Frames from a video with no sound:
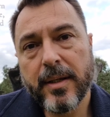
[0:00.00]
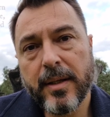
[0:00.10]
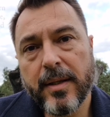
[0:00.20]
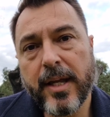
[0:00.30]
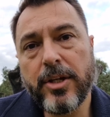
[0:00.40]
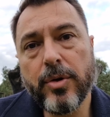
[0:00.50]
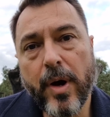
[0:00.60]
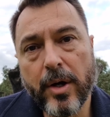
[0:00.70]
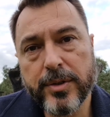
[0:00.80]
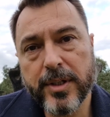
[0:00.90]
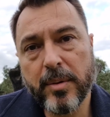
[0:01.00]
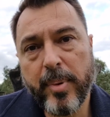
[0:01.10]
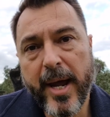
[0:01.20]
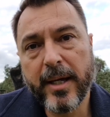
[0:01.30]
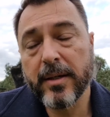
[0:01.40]
that you owe to the
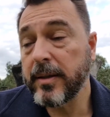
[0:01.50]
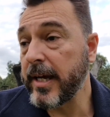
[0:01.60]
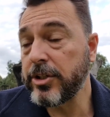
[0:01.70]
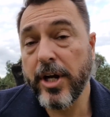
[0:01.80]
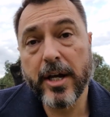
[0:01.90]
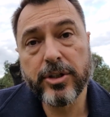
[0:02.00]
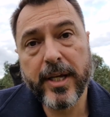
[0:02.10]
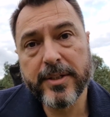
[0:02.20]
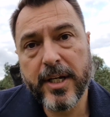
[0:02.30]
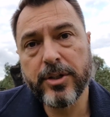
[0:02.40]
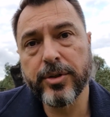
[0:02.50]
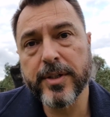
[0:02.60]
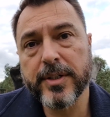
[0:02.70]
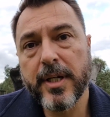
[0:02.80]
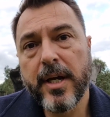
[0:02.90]
bank, they charge less
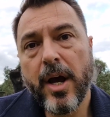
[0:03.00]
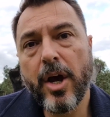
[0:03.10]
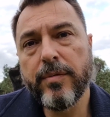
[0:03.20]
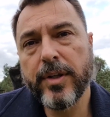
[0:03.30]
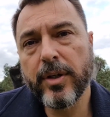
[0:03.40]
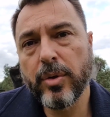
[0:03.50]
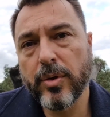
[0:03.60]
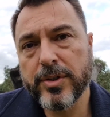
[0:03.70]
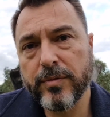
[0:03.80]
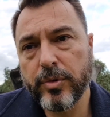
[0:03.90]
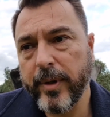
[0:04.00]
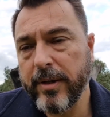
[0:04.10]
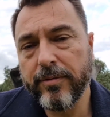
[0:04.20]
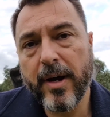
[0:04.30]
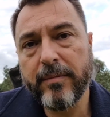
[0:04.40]
interest. Over the course of
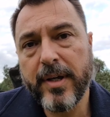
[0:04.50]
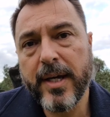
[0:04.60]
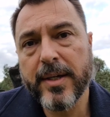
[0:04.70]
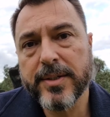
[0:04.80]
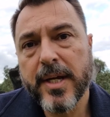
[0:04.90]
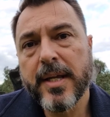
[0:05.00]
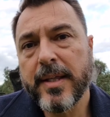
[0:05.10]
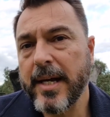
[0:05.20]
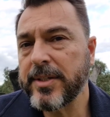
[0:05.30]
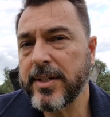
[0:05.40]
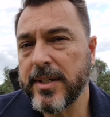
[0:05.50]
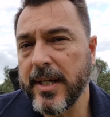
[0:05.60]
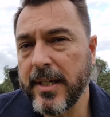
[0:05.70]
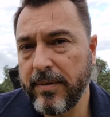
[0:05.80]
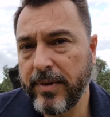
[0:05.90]
25 years, that's a
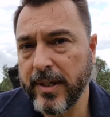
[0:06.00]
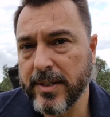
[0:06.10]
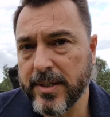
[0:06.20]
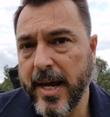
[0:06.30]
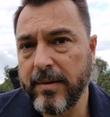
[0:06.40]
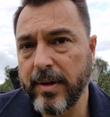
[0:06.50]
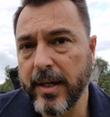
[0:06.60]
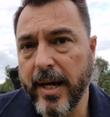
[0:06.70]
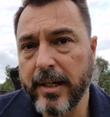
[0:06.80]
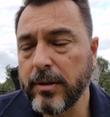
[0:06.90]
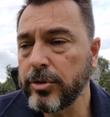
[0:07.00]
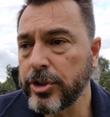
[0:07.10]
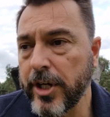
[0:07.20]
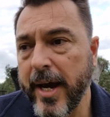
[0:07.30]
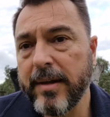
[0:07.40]
significant saving, and it'll
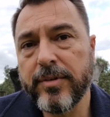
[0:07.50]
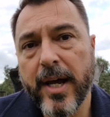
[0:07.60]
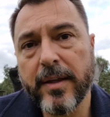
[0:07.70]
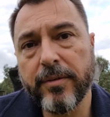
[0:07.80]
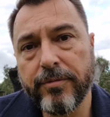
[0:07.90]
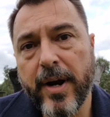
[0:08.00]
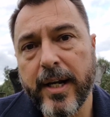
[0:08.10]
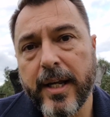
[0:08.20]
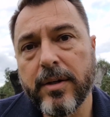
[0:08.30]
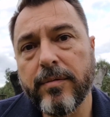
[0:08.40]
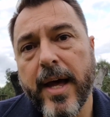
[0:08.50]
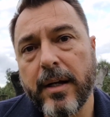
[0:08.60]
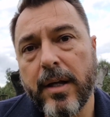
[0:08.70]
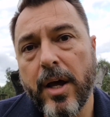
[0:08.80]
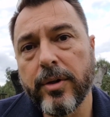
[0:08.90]
shave down the front end of that
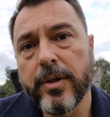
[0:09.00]
loan